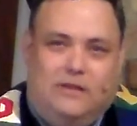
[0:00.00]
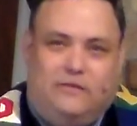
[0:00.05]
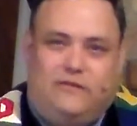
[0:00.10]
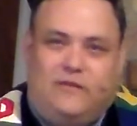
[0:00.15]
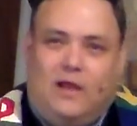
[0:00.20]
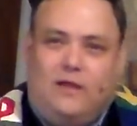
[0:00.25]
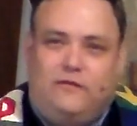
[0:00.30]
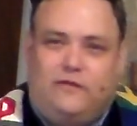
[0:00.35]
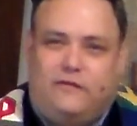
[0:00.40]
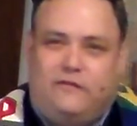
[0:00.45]
And
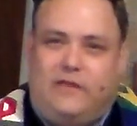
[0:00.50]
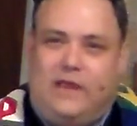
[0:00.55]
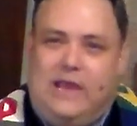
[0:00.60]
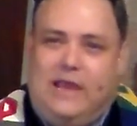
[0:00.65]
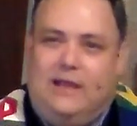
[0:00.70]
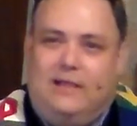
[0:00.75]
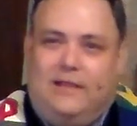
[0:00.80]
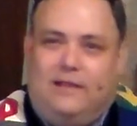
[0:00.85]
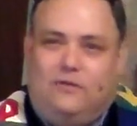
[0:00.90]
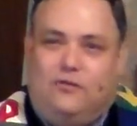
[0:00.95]
it's not
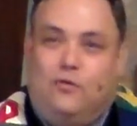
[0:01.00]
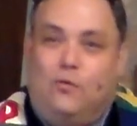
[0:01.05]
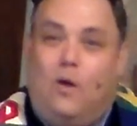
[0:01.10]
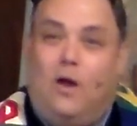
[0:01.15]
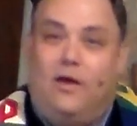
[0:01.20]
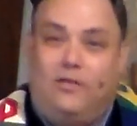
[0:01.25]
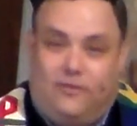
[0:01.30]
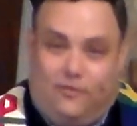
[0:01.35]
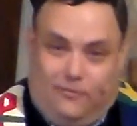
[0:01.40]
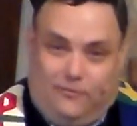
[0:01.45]
just healing
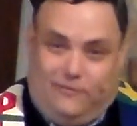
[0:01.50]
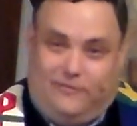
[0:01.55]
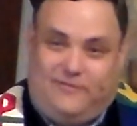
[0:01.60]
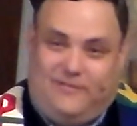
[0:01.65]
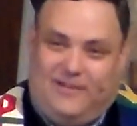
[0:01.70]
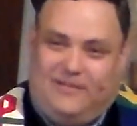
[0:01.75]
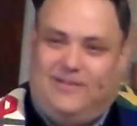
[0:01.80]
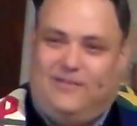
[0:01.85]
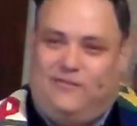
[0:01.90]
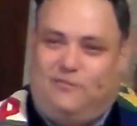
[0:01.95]
to
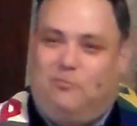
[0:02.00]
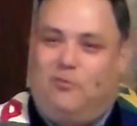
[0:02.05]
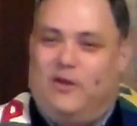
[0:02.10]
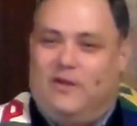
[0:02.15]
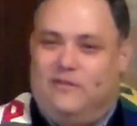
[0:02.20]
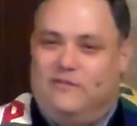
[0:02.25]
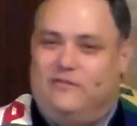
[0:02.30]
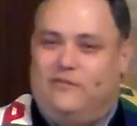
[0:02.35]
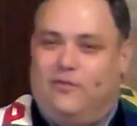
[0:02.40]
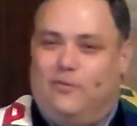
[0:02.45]
others that this
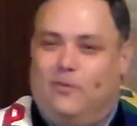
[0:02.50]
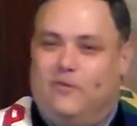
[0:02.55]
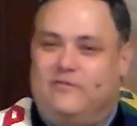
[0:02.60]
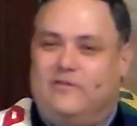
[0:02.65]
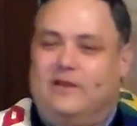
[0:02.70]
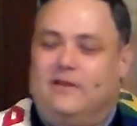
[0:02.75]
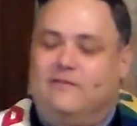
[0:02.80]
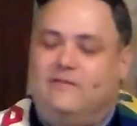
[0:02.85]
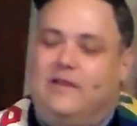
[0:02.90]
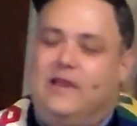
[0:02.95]
brings to
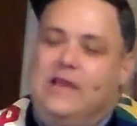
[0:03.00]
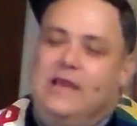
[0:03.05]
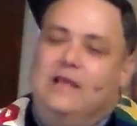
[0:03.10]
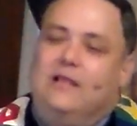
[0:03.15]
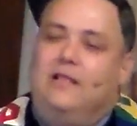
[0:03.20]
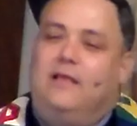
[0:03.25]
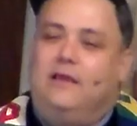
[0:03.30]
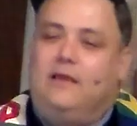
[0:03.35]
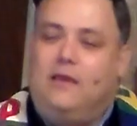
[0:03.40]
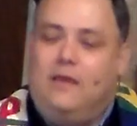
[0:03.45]
us. It is
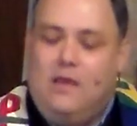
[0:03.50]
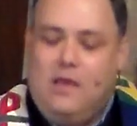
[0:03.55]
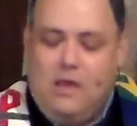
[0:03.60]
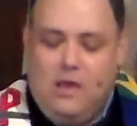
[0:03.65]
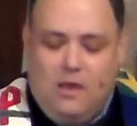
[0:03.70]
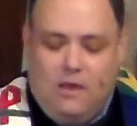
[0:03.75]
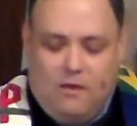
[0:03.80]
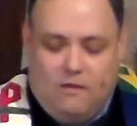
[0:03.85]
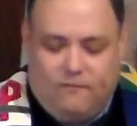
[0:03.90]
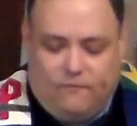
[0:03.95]

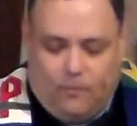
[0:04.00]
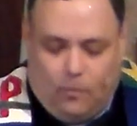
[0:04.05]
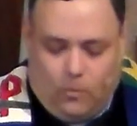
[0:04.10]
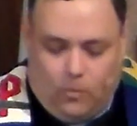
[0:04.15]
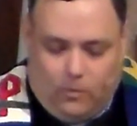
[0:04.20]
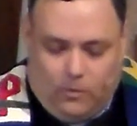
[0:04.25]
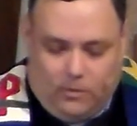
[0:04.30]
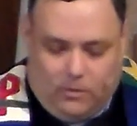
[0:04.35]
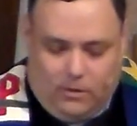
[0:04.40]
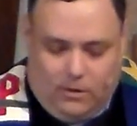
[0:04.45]
healing
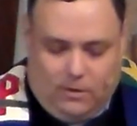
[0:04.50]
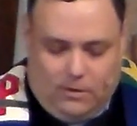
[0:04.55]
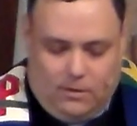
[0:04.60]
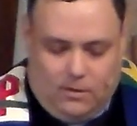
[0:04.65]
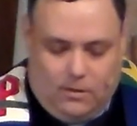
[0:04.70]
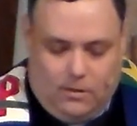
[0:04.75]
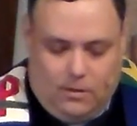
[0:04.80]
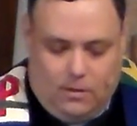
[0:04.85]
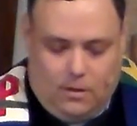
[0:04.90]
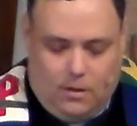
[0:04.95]
for
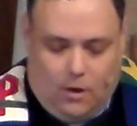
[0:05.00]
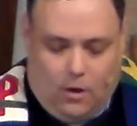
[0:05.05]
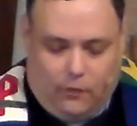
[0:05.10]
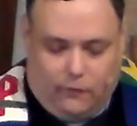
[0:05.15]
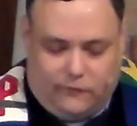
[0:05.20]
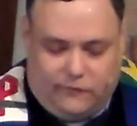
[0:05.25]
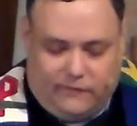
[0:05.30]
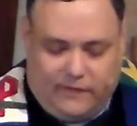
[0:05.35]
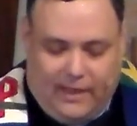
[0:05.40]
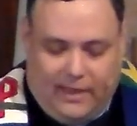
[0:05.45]

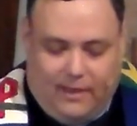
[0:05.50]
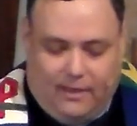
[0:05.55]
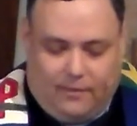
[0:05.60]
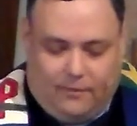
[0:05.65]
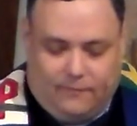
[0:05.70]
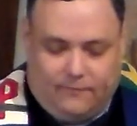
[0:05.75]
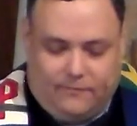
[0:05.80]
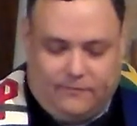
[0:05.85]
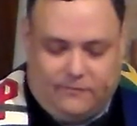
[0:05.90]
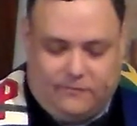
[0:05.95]

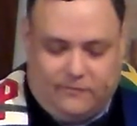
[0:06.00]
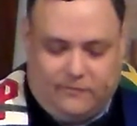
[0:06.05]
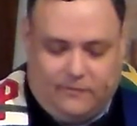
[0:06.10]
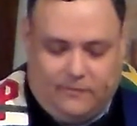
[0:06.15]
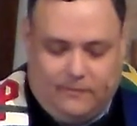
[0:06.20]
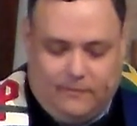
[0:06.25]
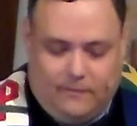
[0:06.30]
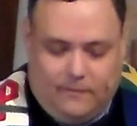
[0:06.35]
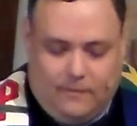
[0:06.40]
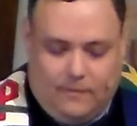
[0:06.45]

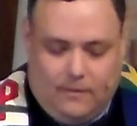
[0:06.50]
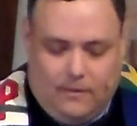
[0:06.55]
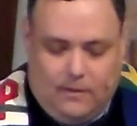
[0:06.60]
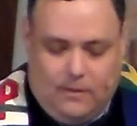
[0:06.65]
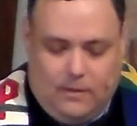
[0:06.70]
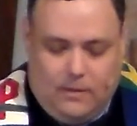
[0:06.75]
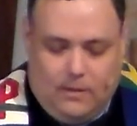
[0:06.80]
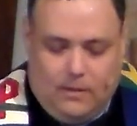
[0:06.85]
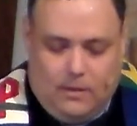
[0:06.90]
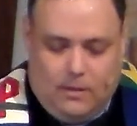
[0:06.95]
ourselves.
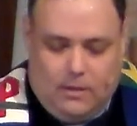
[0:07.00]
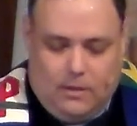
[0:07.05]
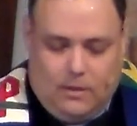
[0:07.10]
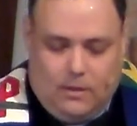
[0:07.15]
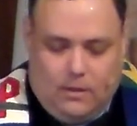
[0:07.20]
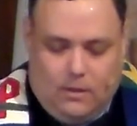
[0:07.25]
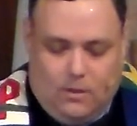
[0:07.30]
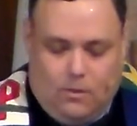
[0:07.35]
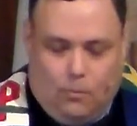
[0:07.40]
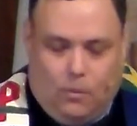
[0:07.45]

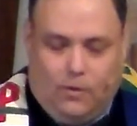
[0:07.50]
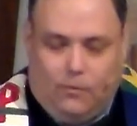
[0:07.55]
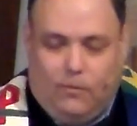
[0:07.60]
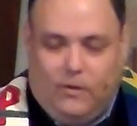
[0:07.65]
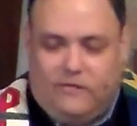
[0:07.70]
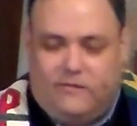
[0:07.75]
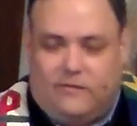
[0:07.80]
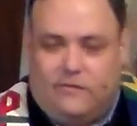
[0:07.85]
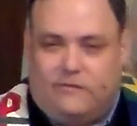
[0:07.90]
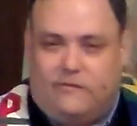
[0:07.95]

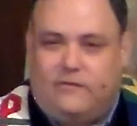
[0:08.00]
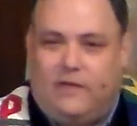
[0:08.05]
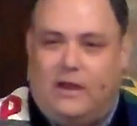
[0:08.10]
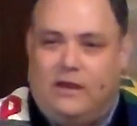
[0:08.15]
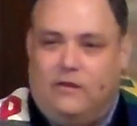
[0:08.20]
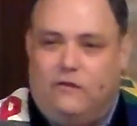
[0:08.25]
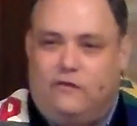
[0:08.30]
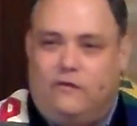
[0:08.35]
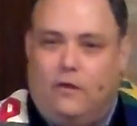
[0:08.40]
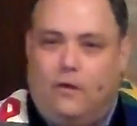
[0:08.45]
One recent
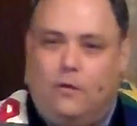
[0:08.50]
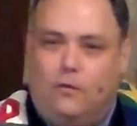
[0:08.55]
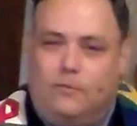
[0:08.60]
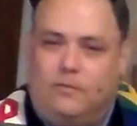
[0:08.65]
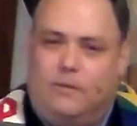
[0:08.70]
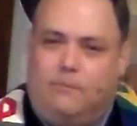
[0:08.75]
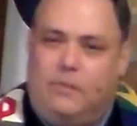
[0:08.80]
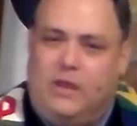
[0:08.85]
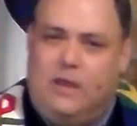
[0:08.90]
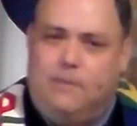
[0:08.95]
study
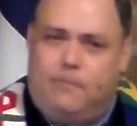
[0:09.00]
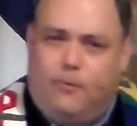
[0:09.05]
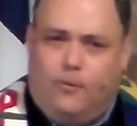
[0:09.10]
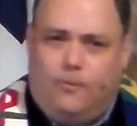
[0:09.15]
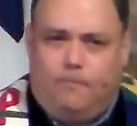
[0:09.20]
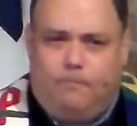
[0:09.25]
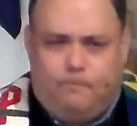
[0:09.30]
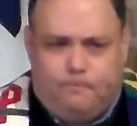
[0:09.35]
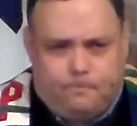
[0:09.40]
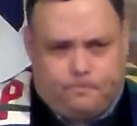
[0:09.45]
showed that
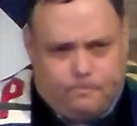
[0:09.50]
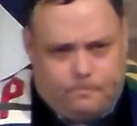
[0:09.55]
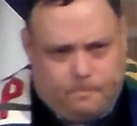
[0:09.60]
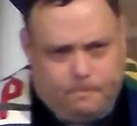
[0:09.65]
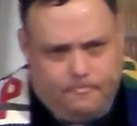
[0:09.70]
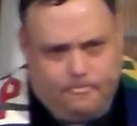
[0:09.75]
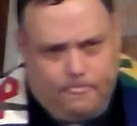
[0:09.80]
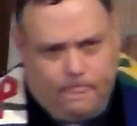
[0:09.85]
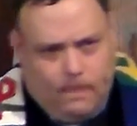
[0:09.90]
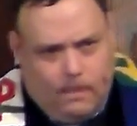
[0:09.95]
people
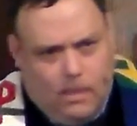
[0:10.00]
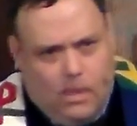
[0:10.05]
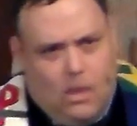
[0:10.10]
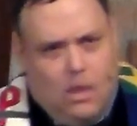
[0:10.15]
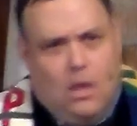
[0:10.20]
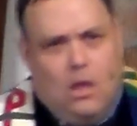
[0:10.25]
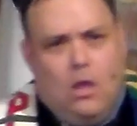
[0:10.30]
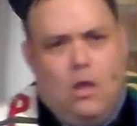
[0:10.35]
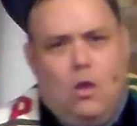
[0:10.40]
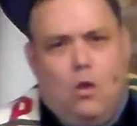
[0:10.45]

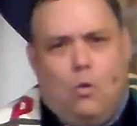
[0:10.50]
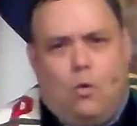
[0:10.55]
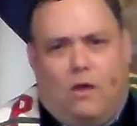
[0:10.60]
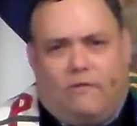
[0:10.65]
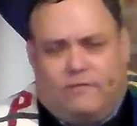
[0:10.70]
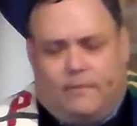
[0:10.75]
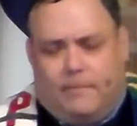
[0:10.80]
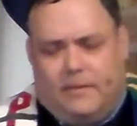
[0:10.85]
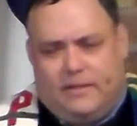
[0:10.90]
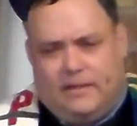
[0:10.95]

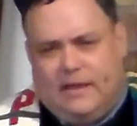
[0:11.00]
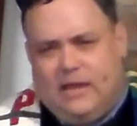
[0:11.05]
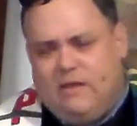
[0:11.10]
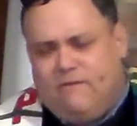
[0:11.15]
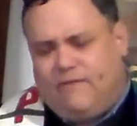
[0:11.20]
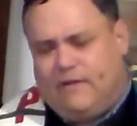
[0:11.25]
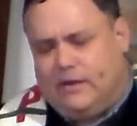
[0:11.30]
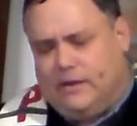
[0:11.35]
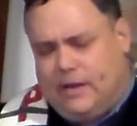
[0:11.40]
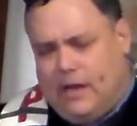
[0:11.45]
who have a
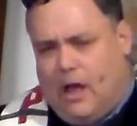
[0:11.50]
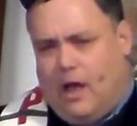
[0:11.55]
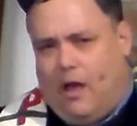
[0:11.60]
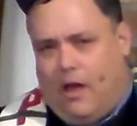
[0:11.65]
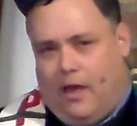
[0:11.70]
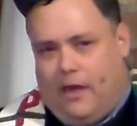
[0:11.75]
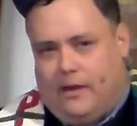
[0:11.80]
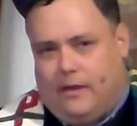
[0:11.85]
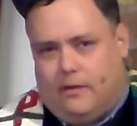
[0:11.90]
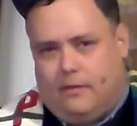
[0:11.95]
belief in
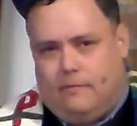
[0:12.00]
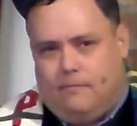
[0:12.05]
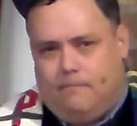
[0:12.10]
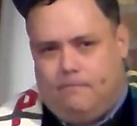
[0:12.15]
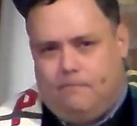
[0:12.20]
God,